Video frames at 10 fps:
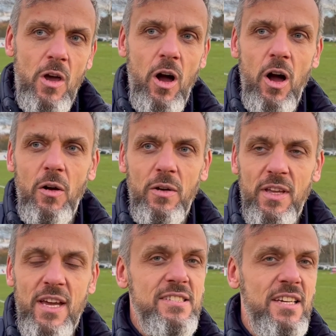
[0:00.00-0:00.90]
Oh,
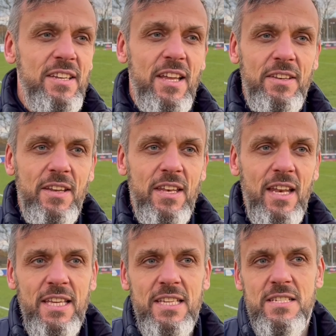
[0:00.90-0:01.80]
yes. And, and, and
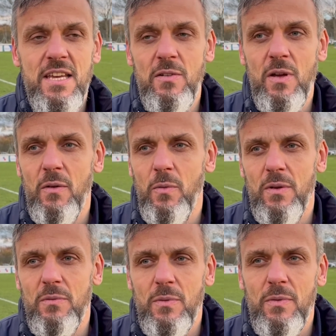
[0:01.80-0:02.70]
like you say, uh,
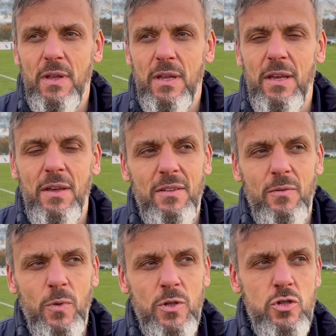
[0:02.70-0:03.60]

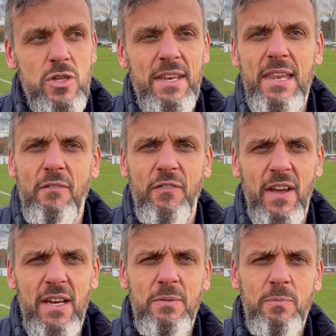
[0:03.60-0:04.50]
we just had that
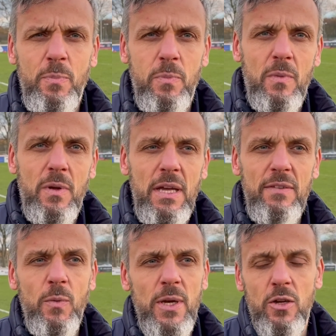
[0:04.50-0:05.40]
feeling.
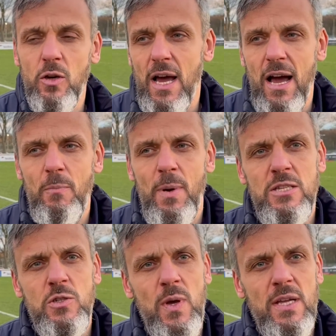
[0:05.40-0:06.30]
Even when you look at our
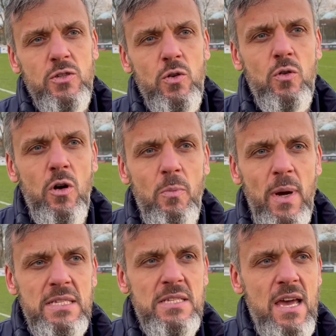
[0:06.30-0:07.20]
bench, we had two
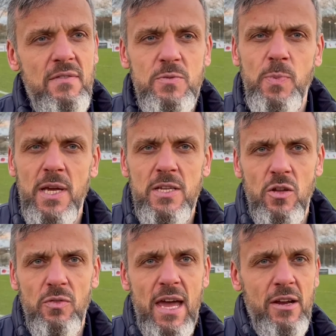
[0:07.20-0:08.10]
combined service players
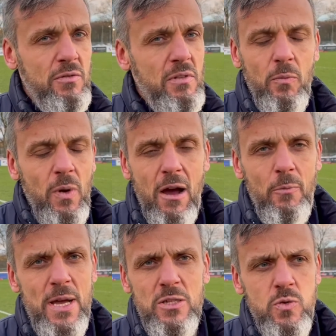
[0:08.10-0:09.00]
on there. Our
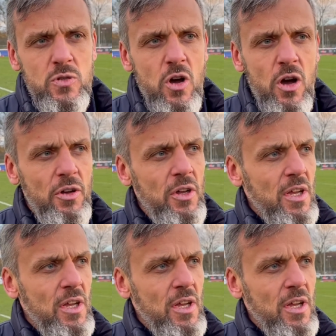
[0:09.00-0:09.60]
bench was gone.